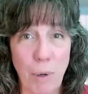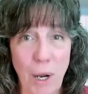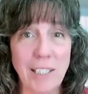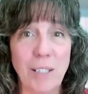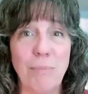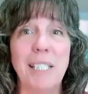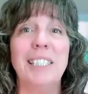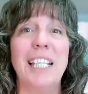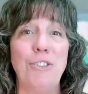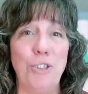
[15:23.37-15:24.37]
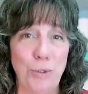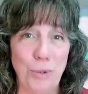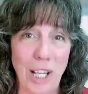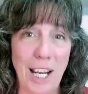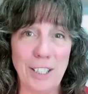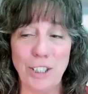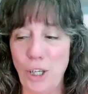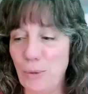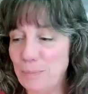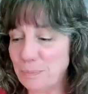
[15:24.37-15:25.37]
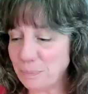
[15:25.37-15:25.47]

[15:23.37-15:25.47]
possibly send you, let us know.